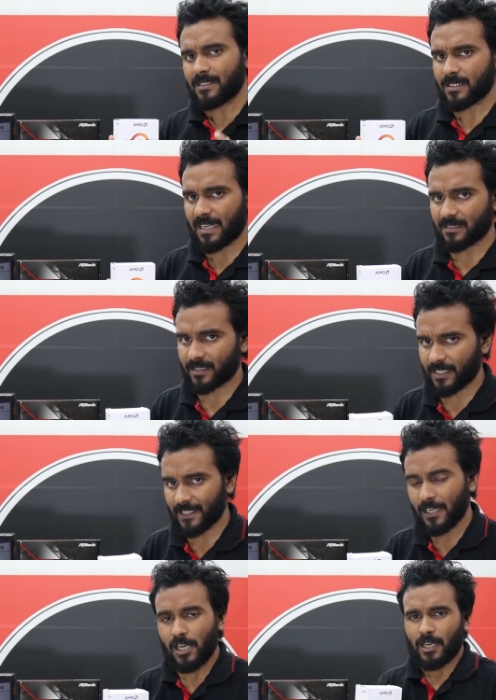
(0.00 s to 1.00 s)

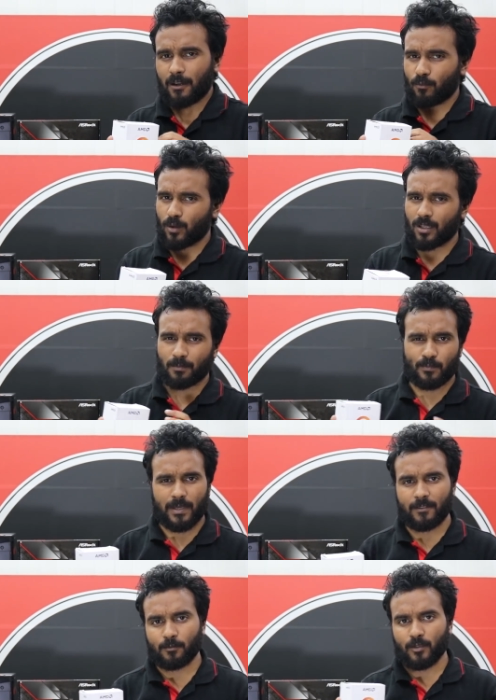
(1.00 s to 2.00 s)
multitasking, Word,
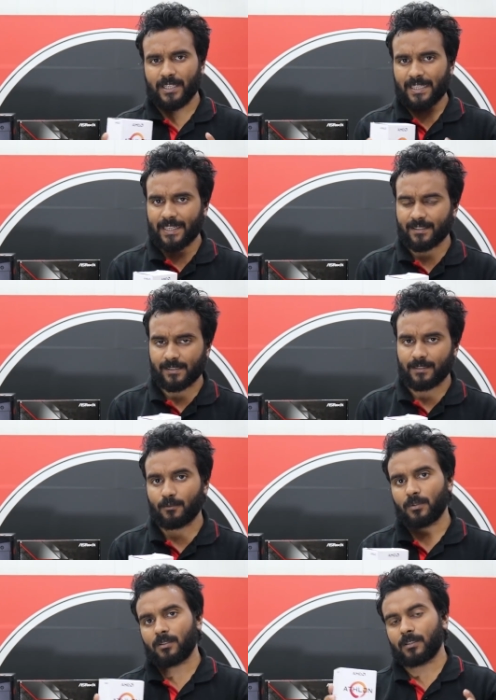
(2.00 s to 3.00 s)
PowerPoint,
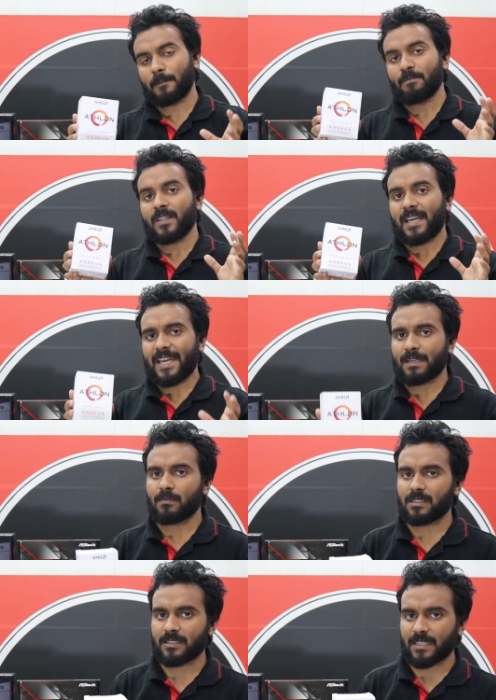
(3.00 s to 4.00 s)
Excel work
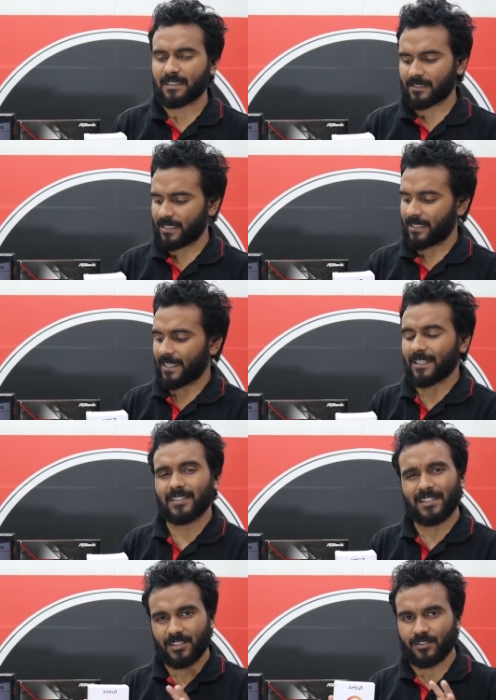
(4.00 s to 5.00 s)
and multitasking.
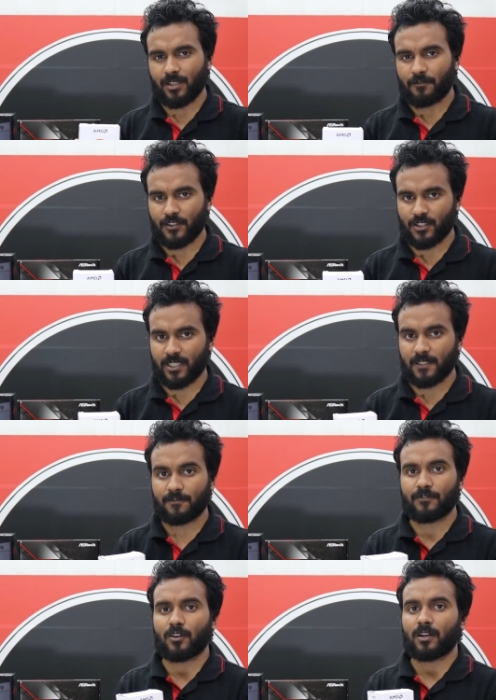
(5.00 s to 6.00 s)
That is sufficient
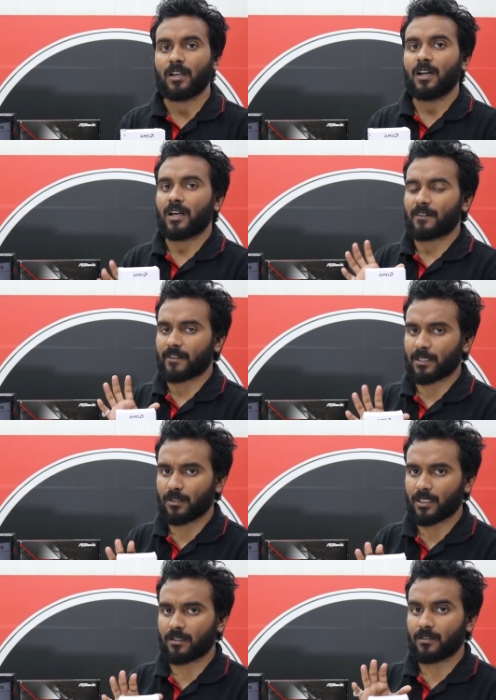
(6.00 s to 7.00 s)
for a
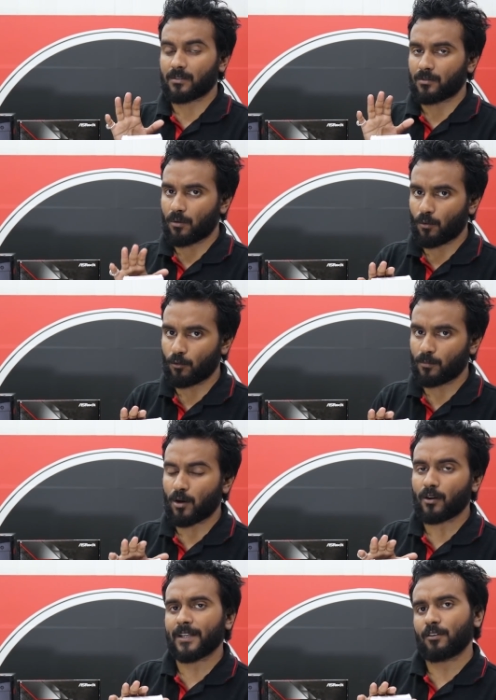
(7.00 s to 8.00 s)
regular home
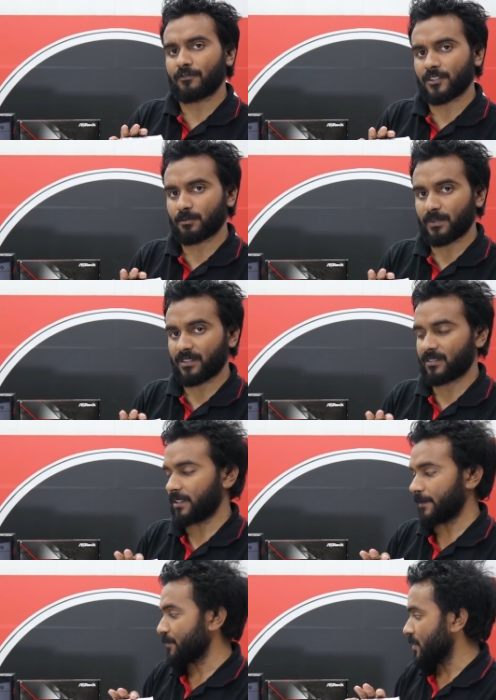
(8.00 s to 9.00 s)
or an office P C.
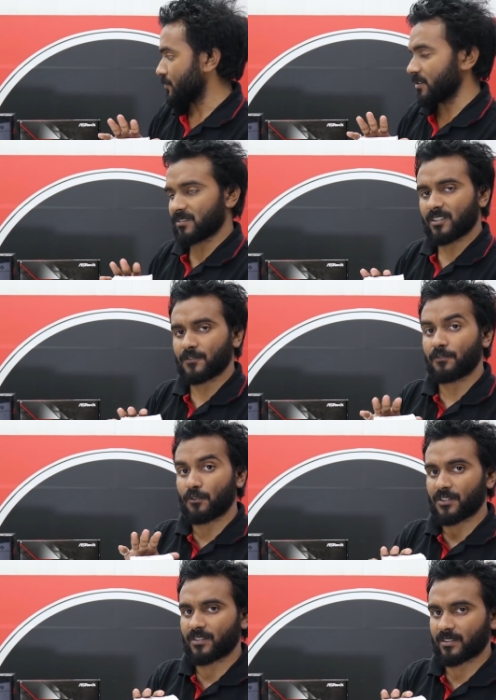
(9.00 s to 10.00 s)
So this is for
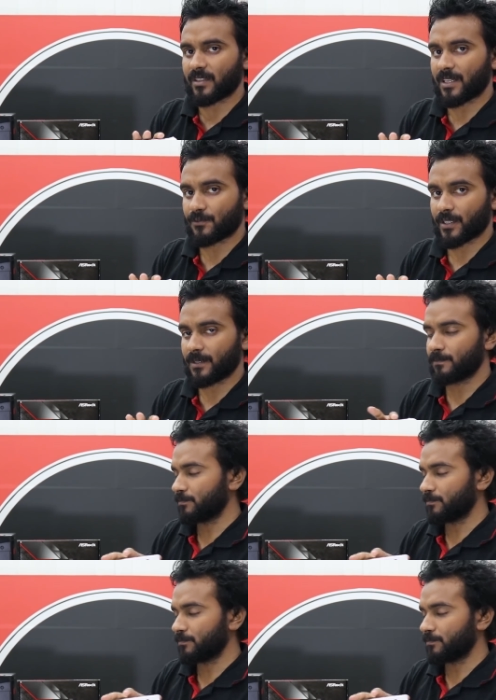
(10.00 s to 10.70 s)
forty-six hundred.